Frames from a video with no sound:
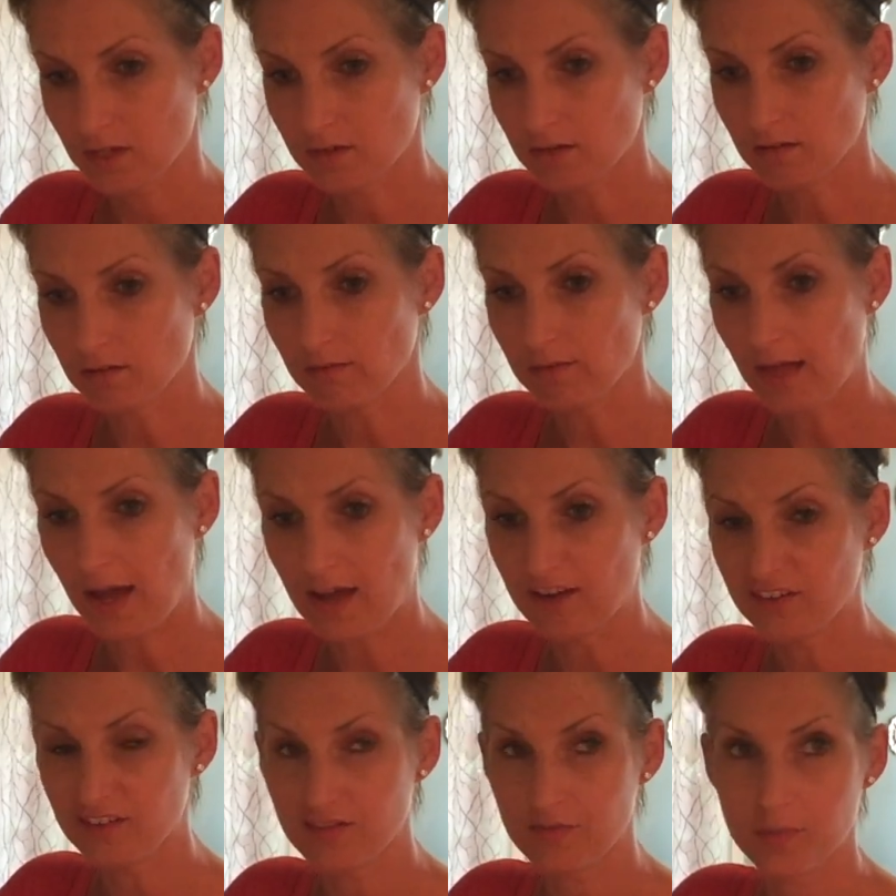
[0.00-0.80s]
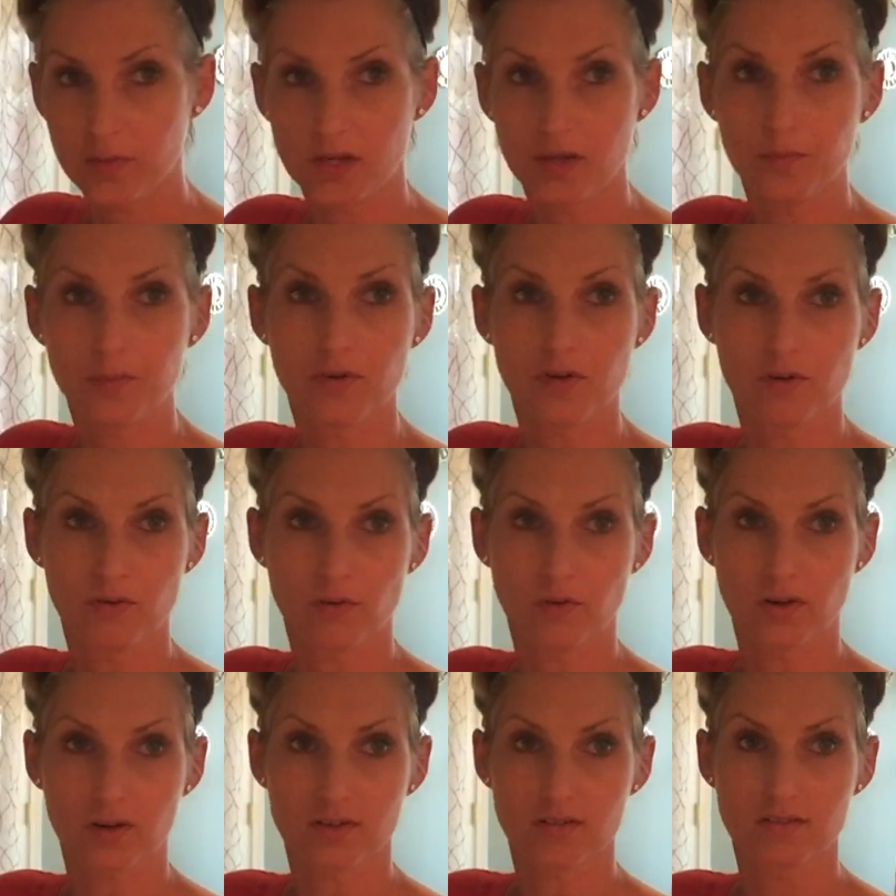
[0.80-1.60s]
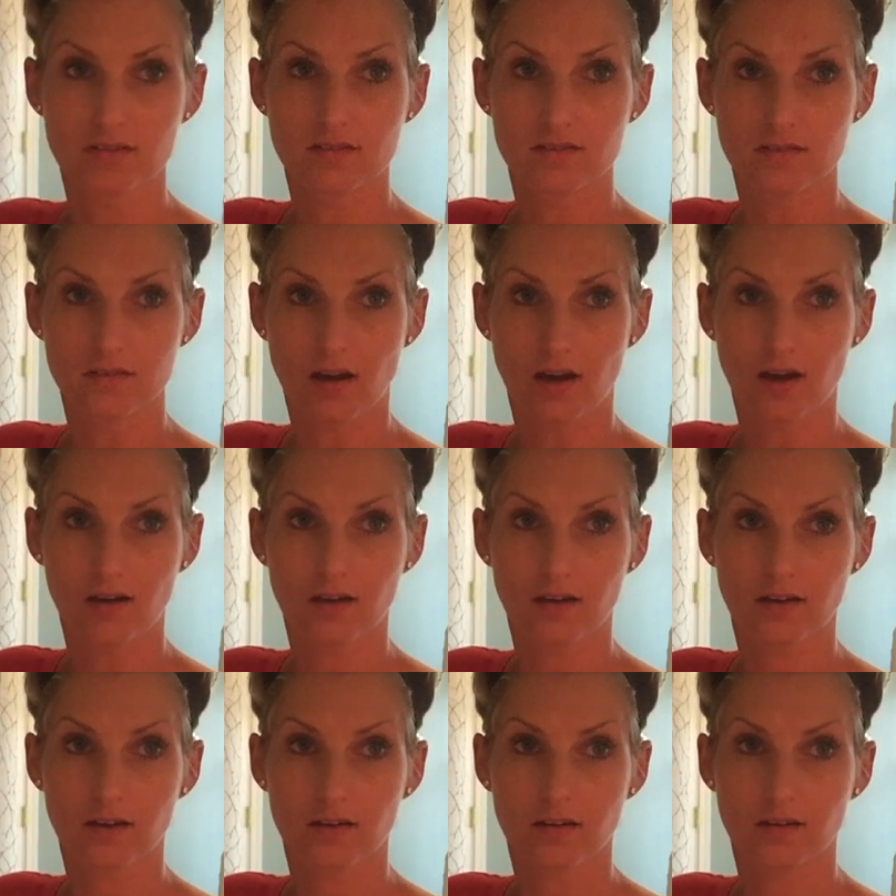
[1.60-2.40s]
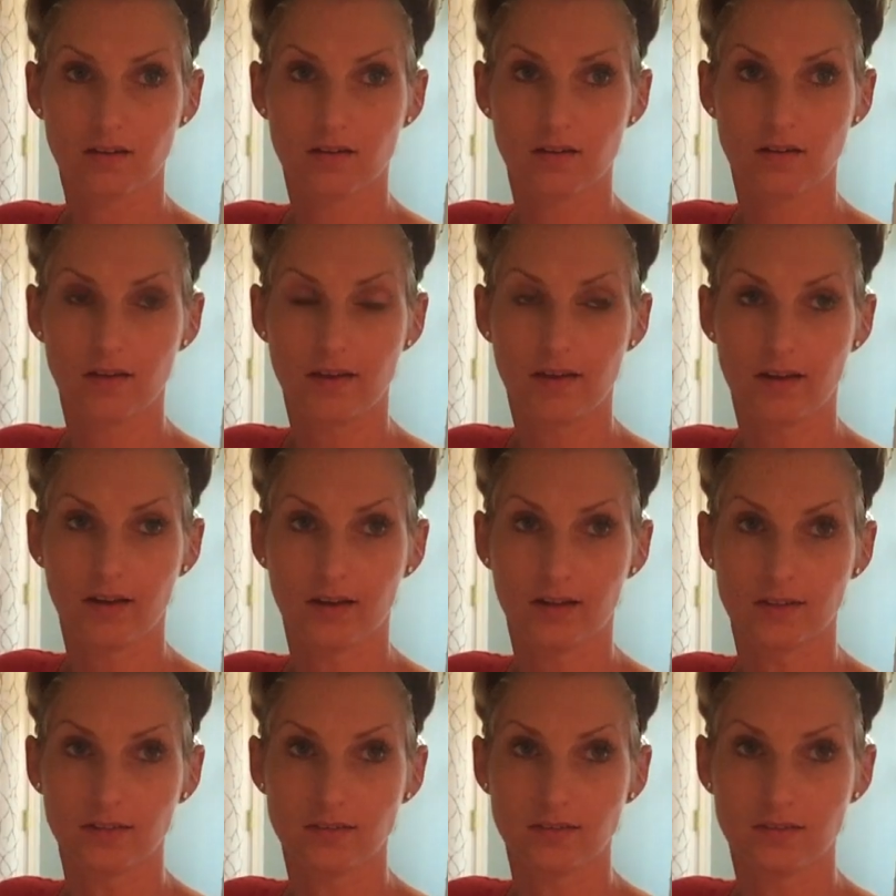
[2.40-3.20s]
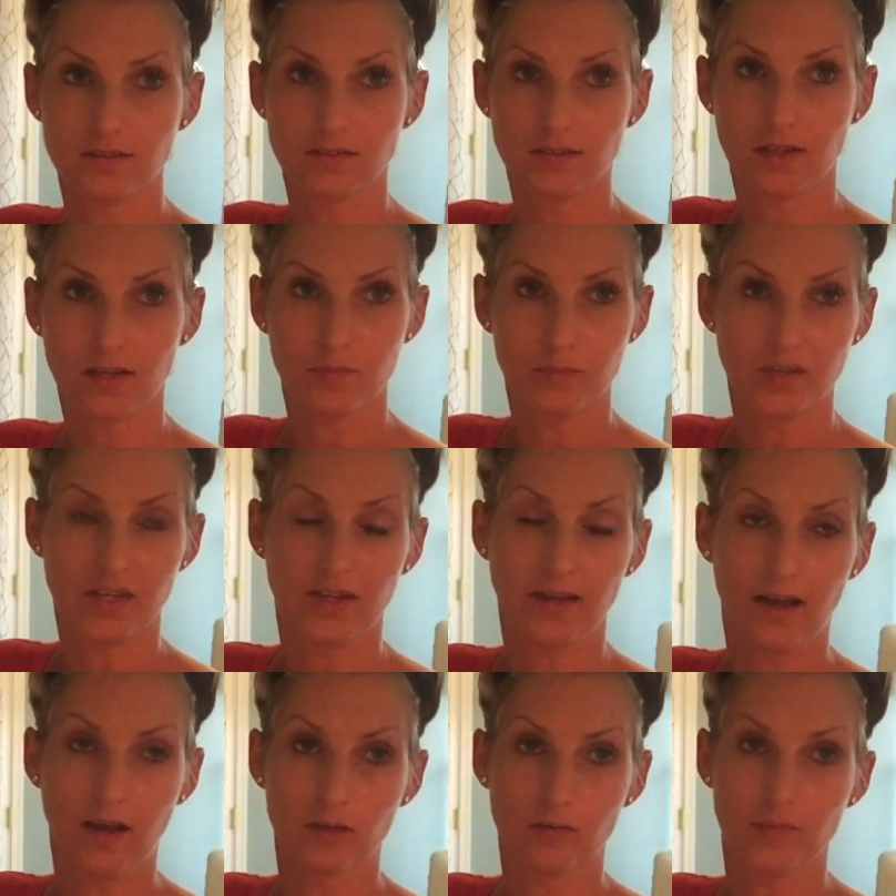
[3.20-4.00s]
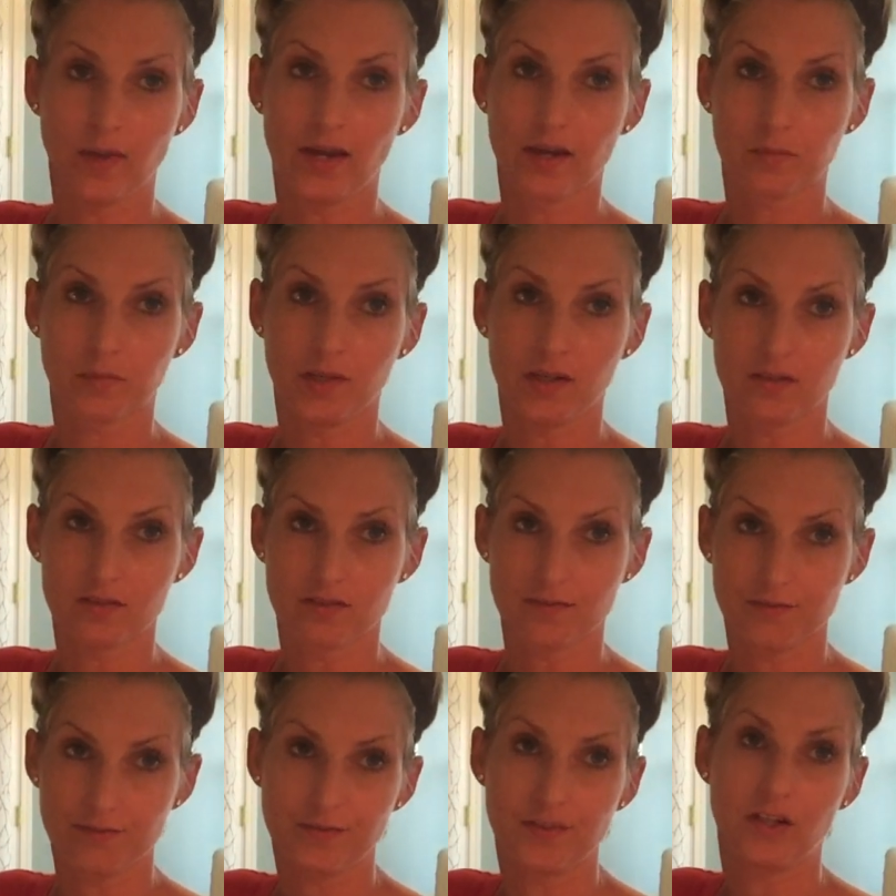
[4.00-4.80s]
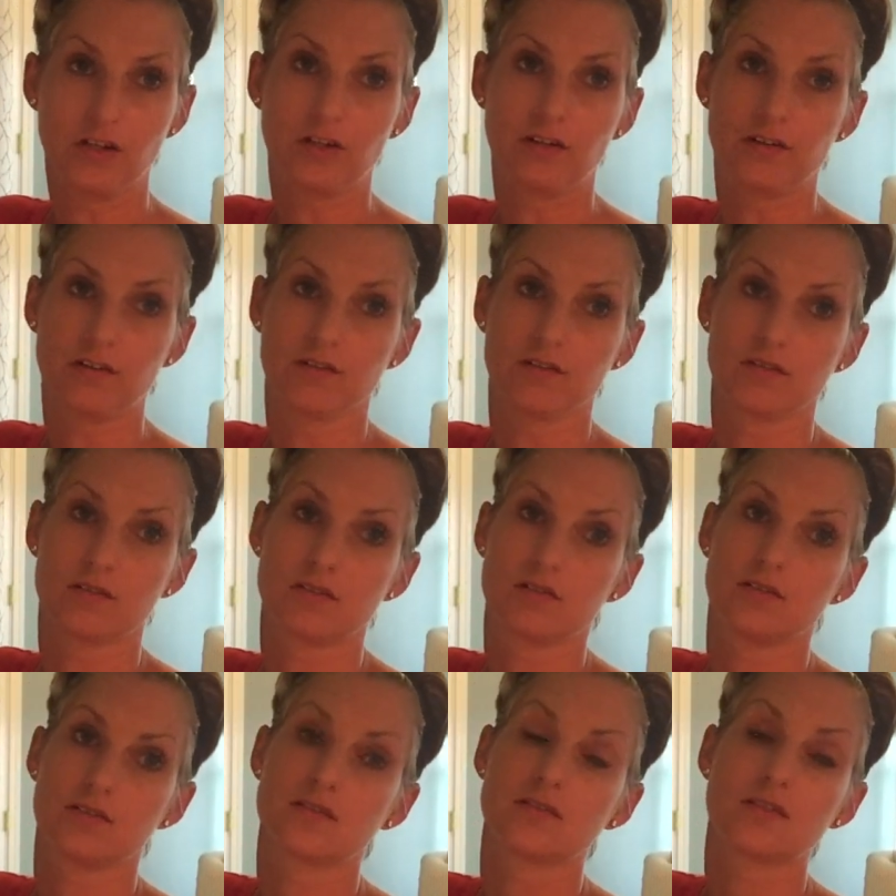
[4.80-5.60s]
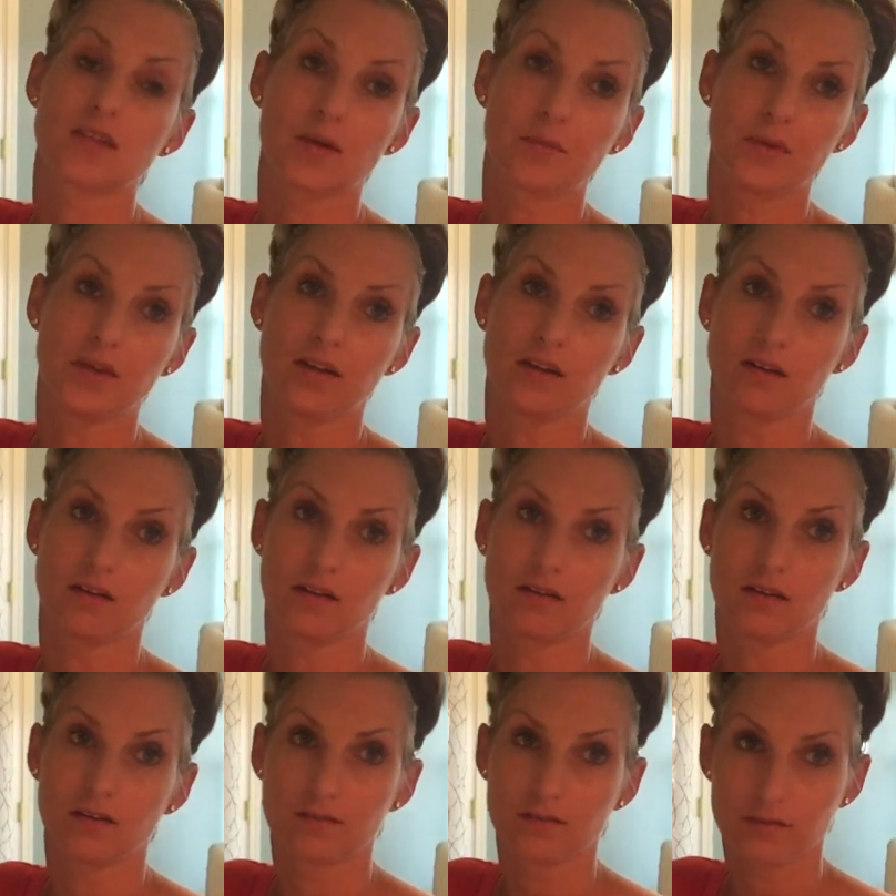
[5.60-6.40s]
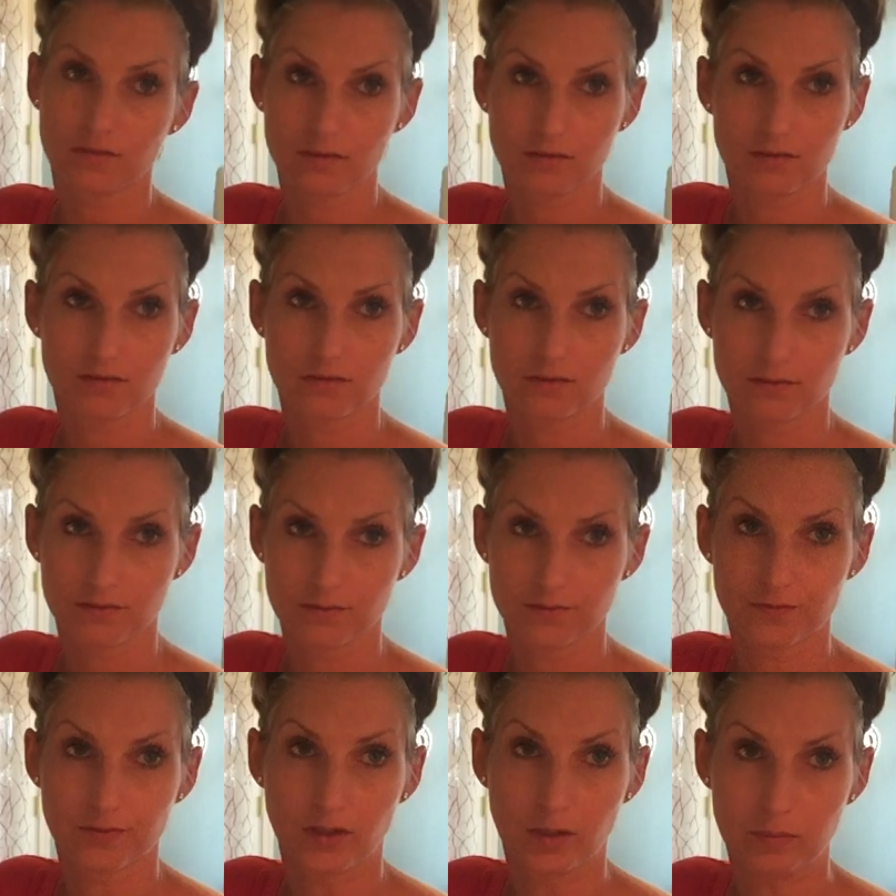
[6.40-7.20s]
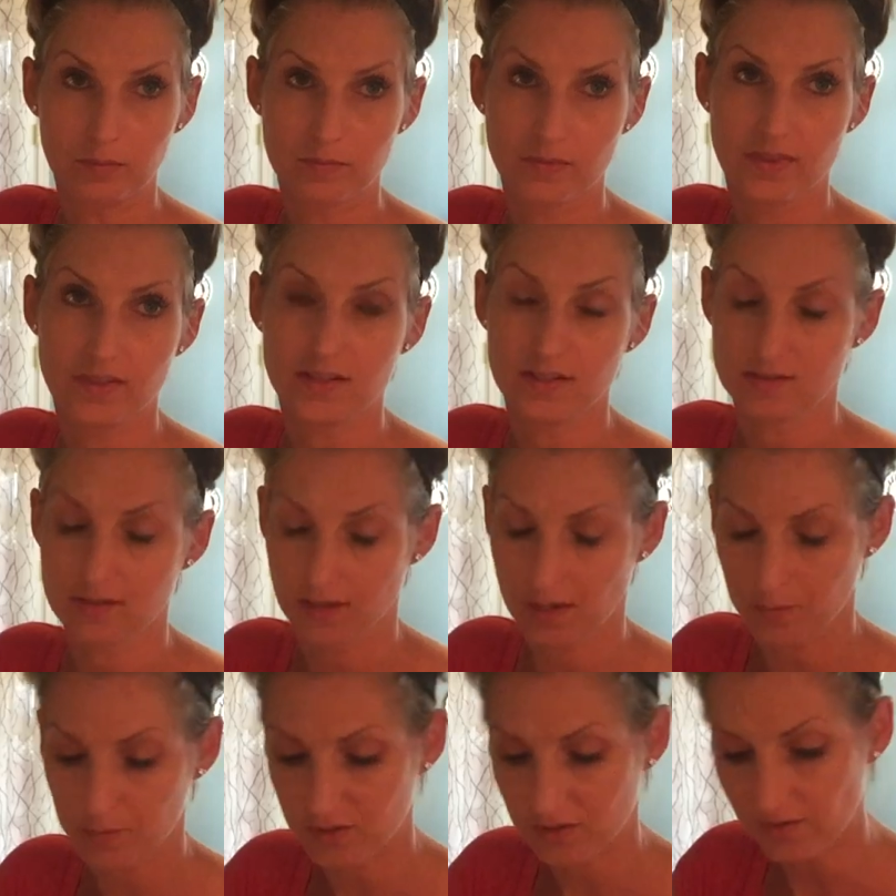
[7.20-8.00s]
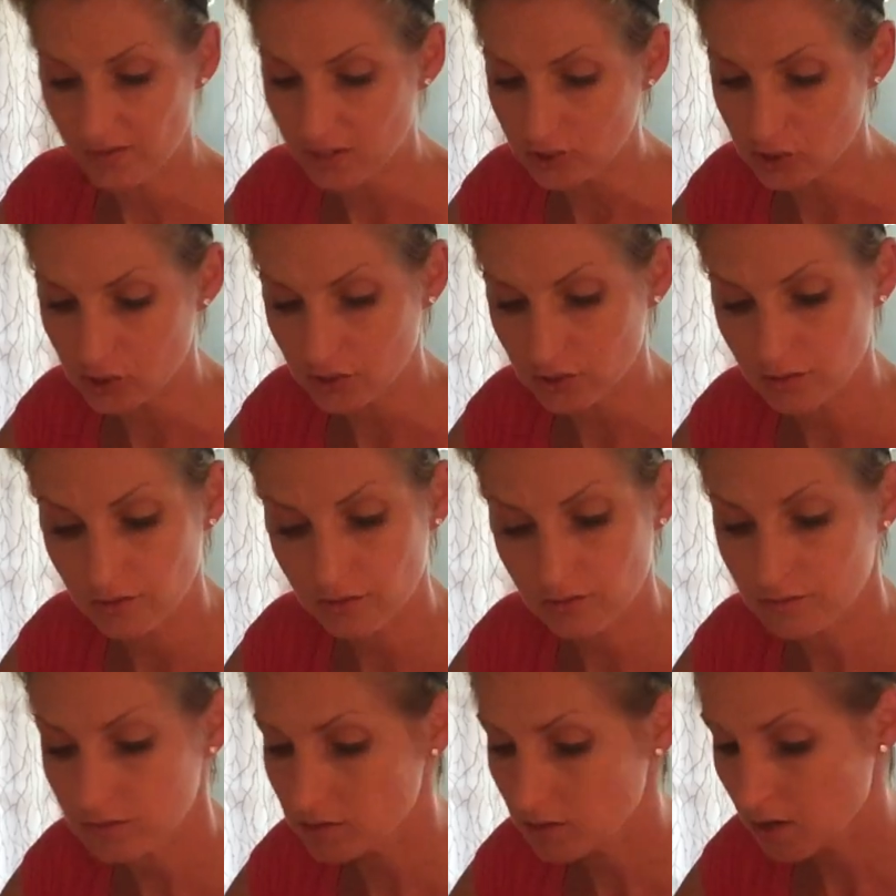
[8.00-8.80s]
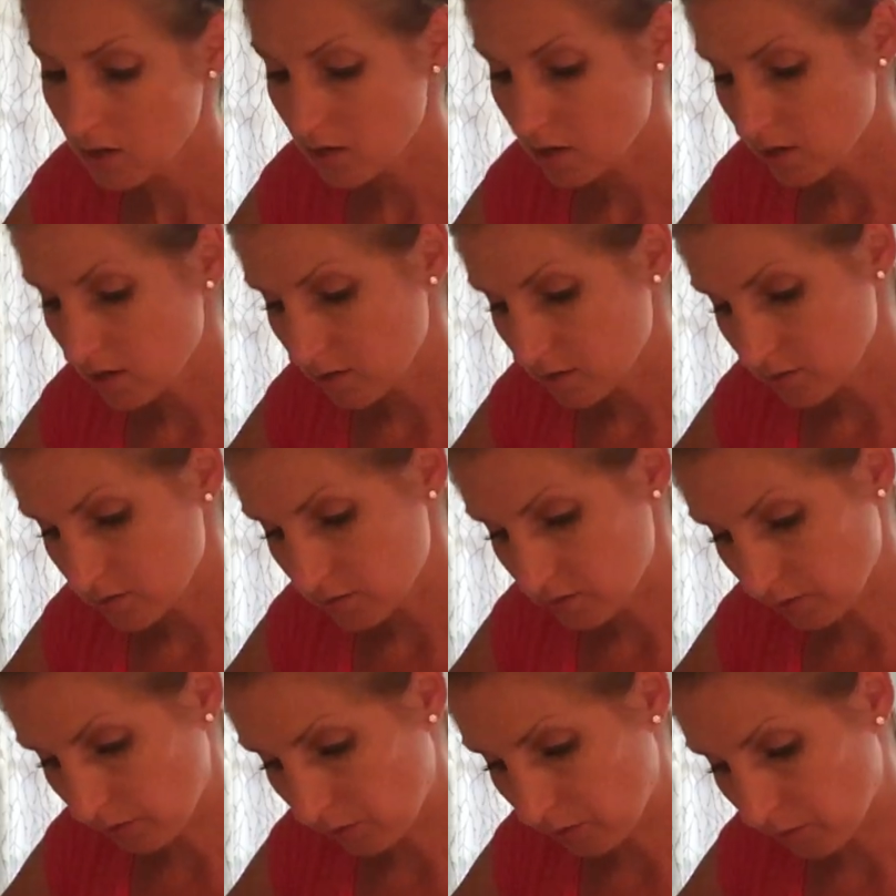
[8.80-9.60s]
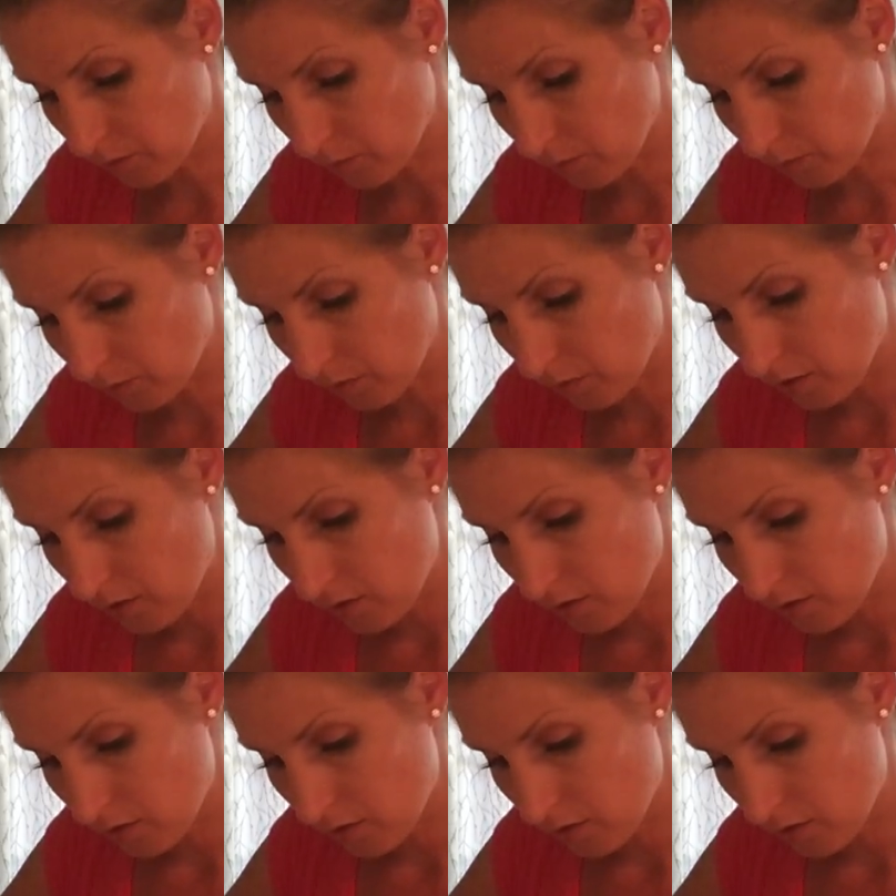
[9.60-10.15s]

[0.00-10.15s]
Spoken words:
a lot of people who are stuck and being held back because of fears stemming from these types of issues. So,